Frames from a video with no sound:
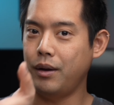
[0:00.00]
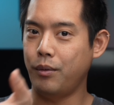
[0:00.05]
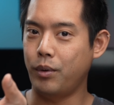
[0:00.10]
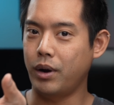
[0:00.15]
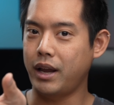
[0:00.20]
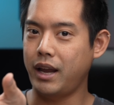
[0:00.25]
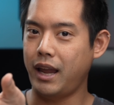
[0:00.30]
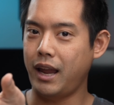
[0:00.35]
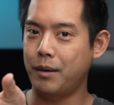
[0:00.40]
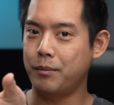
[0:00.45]
and
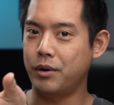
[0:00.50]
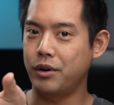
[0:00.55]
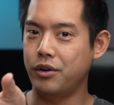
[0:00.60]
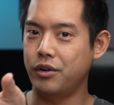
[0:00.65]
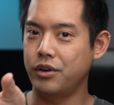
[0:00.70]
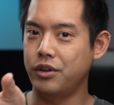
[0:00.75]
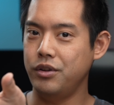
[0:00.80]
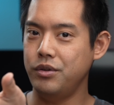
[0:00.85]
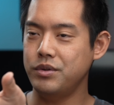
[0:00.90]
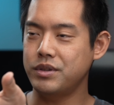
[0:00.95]
what camera
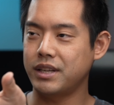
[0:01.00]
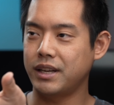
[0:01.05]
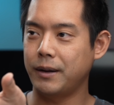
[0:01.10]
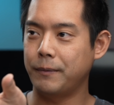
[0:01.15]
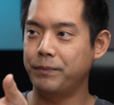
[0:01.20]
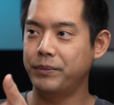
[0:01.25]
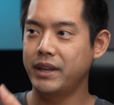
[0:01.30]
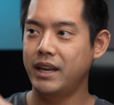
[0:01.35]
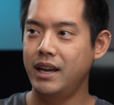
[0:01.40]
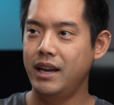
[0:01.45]
you're
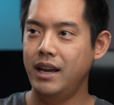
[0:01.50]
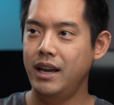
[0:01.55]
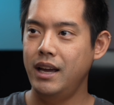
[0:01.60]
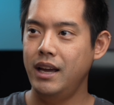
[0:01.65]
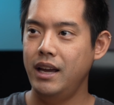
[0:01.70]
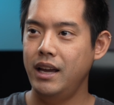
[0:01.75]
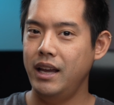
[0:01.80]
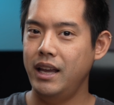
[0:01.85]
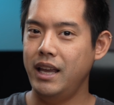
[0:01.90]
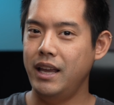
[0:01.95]
using,
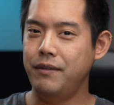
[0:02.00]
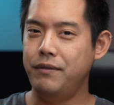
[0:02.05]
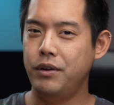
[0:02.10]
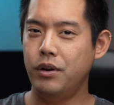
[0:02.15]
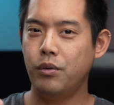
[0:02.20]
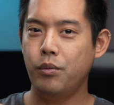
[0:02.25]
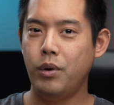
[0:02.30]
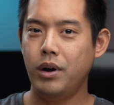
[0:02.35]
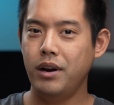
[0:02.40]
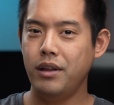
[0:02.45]
if
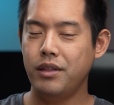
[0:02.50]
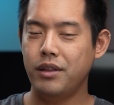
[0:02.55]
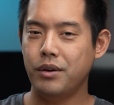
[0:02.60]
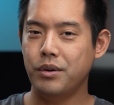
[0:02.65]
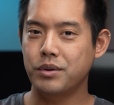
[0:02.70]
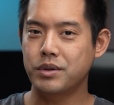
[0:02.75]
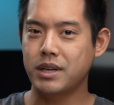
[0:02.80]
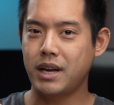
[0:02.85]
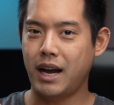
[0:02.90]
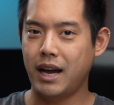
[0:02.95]
you're one of
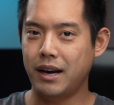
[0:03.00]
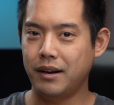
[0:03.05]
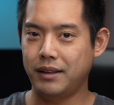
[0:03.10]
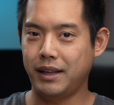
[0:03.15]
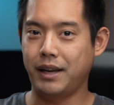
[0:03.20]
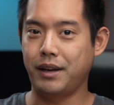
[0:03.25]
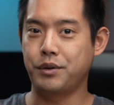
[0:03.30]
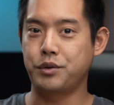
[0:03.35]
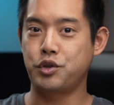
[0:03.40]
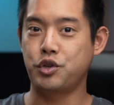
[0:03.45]
those kind of
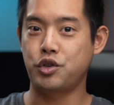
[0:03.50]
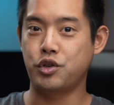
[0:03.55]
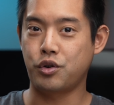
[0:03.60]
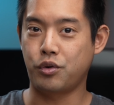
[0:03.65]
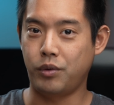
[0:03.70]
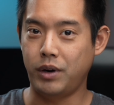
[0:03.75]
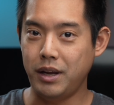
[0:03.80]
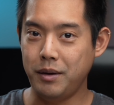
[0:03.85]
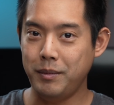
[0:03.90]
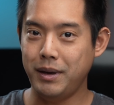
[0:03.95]
like
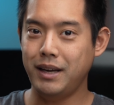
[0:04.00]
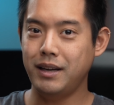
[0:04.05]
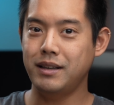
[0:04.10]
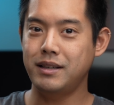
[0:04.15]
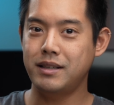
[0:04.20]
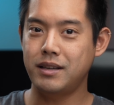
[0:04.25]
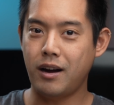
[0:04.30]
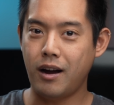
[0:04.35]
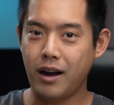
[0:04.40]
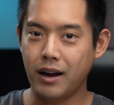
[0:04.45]

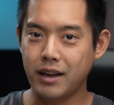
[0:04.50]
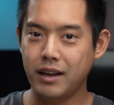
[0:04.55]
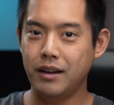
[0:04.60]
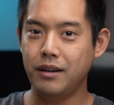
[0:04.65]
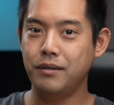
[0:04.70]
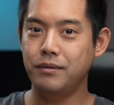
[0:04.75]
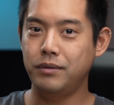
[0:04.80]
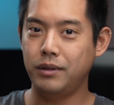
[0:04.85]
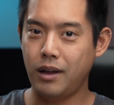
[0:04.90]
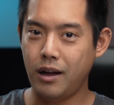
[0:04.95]
screaming,
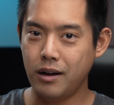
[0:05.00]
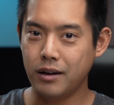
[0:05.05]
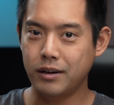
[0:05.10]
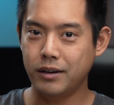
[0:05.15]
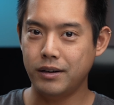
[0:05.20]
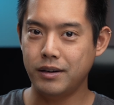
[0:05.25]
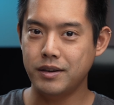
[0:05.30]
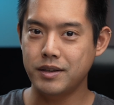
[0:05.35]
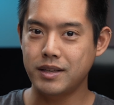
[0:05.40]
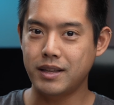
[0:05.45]
talking
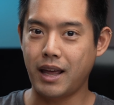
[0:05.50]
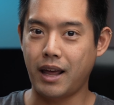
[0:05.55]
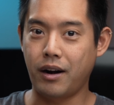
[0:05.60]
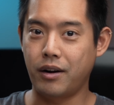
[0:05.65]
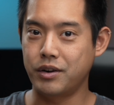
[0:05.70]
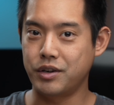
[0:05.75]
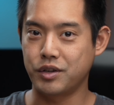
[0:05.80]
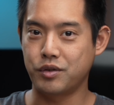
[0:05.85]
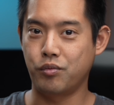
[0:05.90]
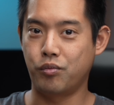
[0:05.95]
vloggers that
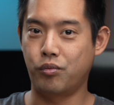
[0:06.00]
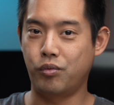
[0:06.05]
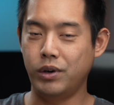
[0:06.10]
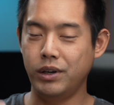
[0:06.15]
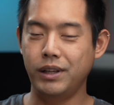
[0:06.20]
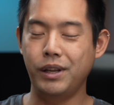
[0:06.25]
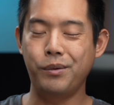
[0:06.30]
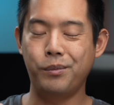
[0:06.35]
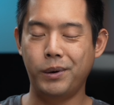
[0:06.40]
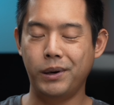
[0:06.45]
are just
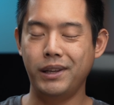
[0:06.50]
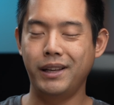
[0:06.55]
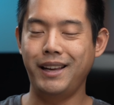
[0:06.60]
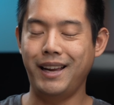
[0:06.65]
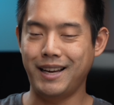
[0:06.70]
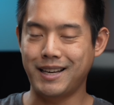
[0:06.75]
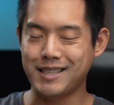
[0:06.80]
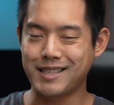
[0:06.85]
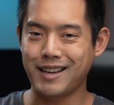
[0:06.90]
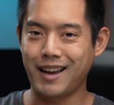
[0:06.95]
really,
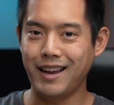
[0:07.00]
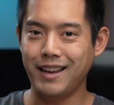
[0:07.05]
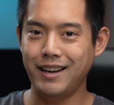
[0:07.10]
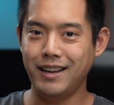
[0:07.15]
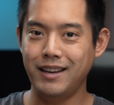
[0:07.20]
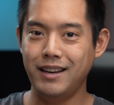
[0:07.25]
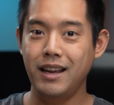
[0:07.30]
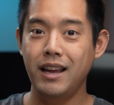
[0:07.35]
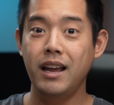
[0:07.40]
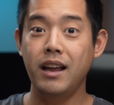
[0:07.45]
really
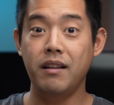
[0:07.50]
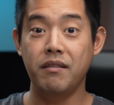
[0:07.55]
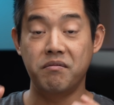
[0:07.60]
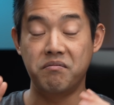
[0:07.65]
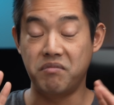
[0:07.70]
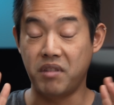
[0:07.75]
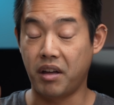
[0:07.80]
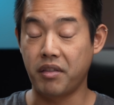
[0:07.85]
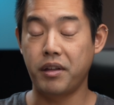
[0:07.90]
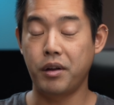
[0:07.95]
excited,
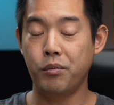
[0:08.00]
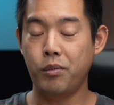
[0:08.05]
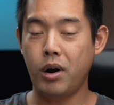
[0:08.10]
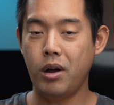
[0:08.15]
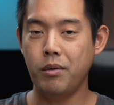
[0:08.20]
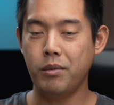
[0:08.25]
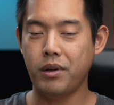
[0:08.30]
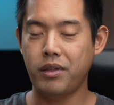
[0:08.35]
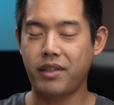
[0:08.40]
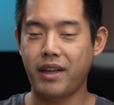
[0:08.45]
nothing
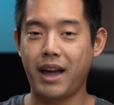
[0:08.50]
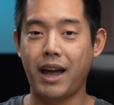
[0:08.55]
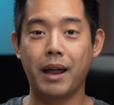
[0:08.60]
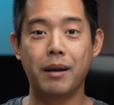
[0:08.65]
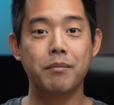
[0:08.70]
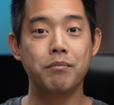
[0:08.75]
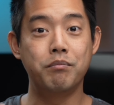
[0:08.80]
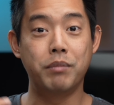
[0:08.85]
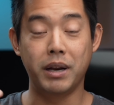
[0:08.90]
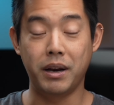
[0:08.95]
wrong with
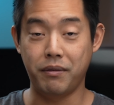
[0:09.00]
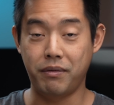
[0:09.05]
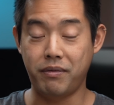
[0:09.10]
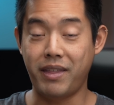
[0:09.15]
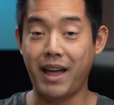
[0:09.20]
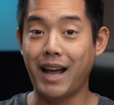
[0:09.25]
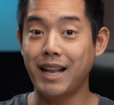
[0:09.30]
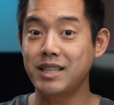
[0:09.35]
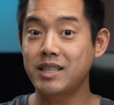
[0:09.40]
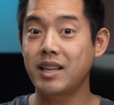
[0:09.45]
that, but if
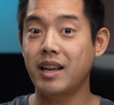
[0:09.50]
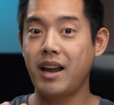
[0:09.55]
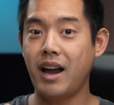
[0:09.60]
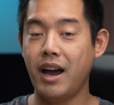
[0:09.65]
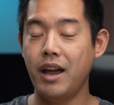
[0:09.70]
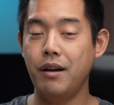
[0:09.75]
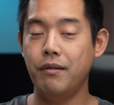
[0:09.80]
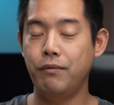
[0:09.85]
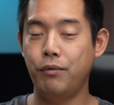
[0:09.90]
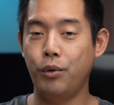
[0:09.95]
that's the
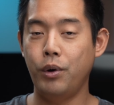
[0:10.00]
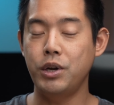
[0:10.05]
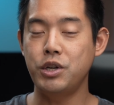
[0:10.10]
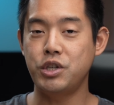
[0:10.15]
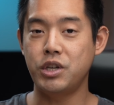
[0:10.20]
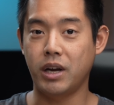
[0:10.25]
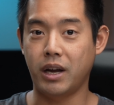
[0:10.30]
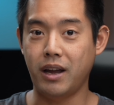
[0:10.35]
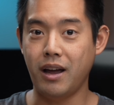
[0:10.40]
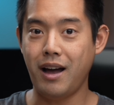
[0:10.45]
kind of
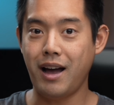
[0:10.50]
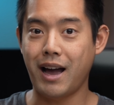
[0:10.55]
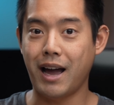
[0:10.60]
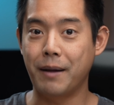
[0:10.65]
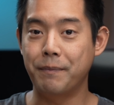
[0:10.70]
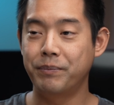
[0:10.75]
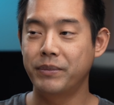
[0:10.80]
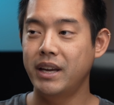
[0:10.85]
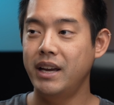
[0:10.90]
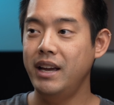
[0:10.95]
voice you
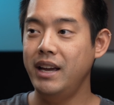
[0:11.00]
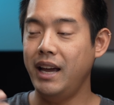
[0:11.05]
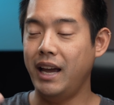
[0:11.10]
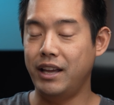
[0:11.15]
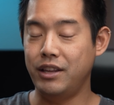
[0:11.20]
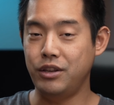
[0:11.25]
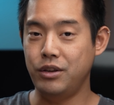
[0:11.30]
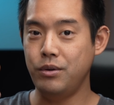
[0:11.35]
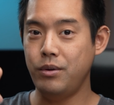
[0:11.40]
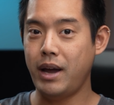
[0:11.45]
got
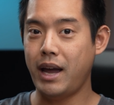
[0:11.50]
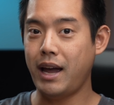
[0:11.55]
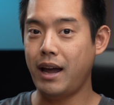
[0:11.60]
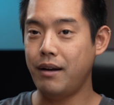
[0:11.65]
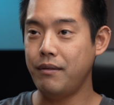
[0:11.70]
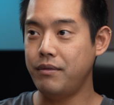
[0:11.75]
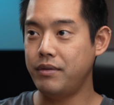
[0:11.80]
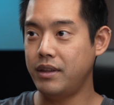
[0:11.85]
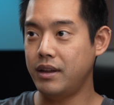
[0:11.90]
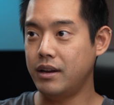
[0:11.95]
and you
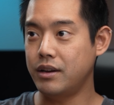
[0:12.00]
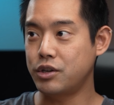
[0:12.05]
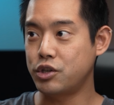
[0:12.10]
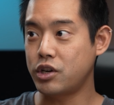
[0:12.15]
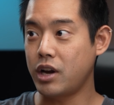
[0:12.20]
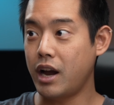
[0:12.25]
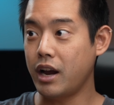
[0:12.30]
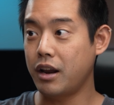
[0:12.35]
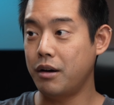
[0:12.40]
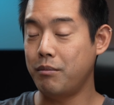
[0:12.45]
have the
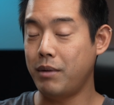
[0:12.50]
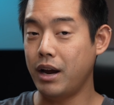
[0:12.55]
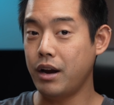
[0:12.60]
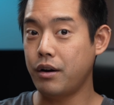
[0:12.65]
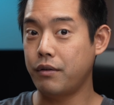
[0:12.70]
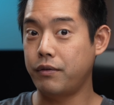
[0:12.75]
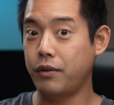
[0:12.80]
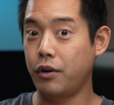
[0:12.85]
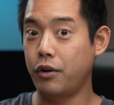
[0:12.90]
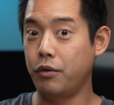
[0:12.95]
shotgun
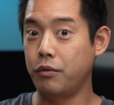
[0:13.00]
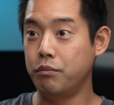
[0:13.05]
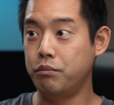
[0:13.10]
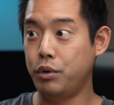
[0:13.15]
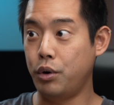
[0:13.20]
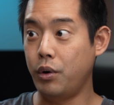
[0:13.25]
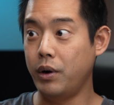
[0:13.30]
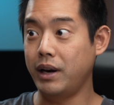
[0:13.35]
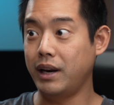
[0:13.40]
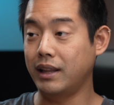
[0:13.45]
microphone
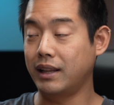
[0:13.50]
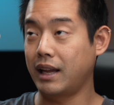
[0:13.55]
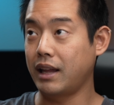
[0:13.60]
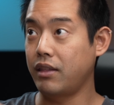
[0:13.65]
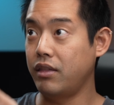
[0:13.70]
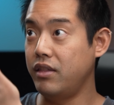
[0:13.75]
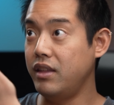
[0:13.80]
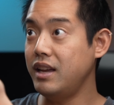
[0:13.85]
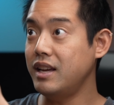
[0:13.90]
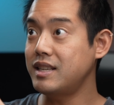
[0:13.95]
pointing
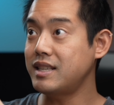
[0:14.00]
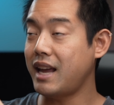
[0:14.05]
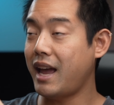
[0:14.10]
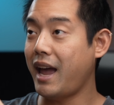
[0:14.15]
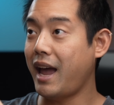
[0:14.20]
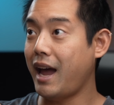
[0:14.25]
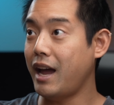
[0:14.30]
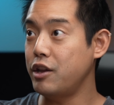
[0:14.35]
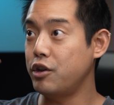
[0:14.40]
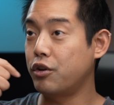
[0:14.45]
like this
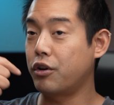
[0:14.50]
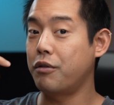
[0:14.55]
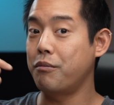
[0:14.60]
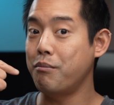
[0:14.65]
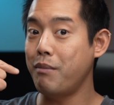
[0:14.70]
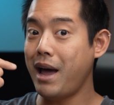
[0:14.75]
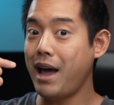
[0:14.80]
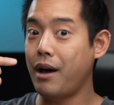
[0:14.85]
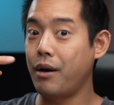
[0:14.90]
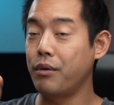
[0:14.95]
at your
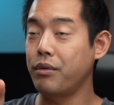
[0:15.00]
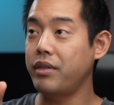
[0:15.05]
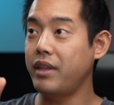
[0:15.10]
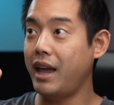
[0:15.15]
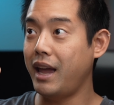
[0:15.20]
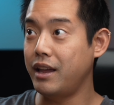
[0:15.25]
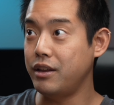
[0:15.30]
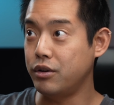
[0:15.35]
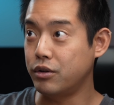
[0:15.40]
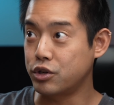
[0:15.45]
mouth
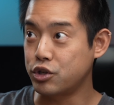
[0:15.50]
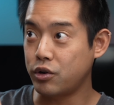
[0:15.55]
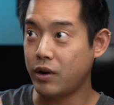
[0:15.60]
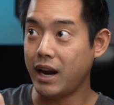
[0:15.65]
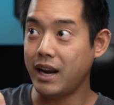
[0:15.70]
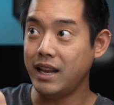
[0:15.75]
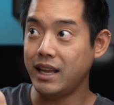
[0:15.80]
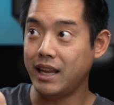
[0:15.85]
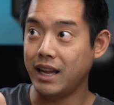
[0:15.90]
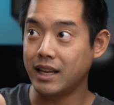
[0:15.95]
and you're
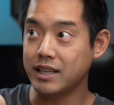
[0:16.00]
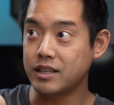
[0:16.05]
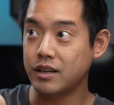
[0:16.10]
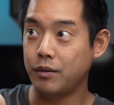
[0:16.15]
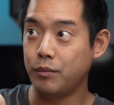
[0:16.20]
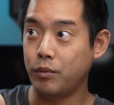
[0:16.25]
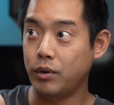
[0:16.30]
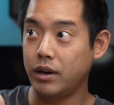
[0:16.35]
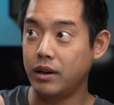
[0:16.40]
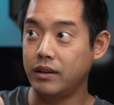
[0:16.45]
trying to get
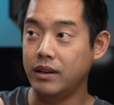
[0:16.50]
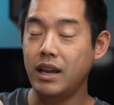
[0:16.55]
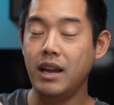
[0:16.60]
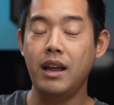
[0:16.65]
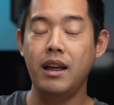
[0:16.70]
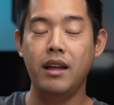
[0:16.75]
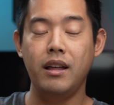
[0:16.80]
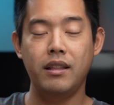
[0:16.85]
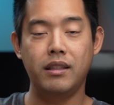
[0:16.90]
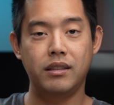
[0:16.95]
someone
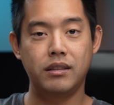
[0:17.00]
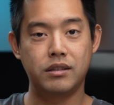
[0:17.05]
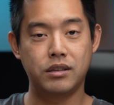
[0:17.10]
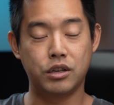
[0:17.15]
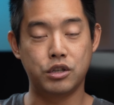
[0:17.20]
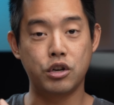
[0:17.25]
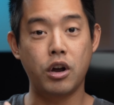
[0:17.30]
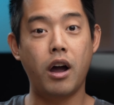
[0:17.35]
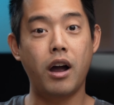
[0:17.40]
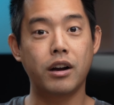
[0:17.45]

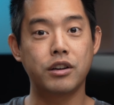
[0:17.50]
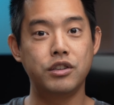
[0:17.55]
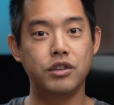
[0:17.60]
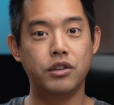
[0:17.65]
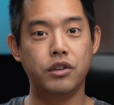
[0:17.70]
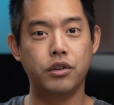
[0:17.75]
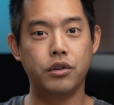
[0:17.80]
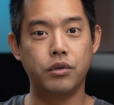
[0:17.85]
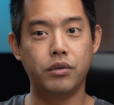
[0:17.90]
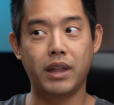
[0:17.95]
to talk to
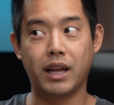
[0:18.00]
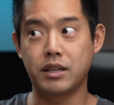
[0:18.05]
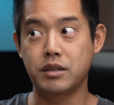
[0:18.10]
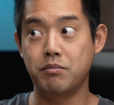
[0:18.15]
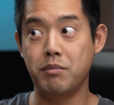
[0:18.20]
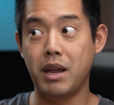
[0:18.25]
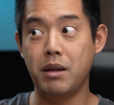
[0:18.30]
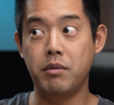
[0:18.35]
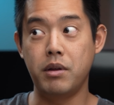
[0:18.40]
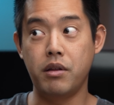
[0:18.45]
you
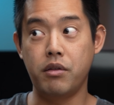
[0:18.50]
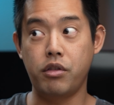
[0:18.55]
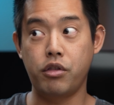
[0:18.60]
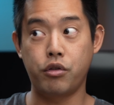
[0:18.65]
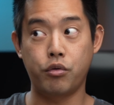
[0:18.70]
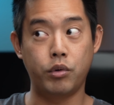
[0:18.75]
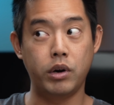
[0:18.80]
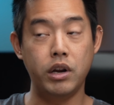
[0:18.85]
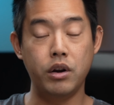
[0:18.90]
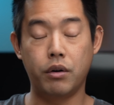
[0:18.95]
that's maybe
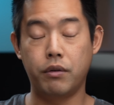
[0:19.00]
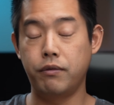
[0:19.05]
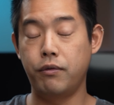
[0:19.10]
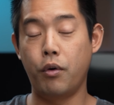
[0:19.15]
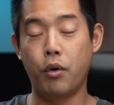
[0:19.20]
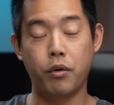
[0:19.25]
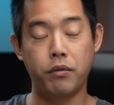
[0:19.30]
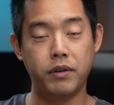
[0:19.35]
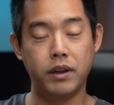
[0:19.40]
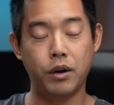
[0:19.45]
three or
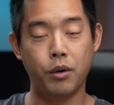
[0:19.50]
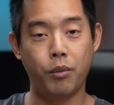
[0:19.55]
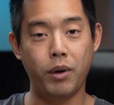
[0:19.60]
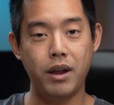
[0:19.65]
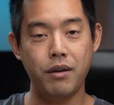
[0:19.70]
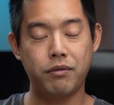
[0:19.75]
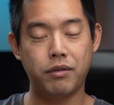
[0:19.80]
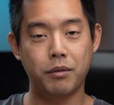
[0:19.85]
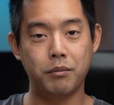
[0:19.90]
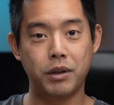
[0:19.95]
four feet
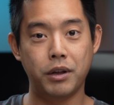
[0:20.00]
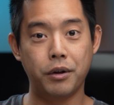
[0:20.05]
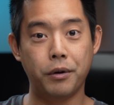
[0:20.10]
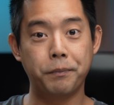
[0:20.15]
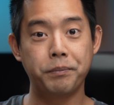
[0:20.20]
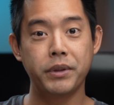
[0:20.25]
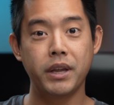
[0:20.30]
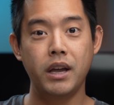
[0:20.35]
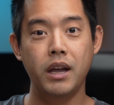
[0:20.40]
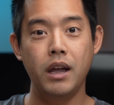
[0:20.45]
away from you,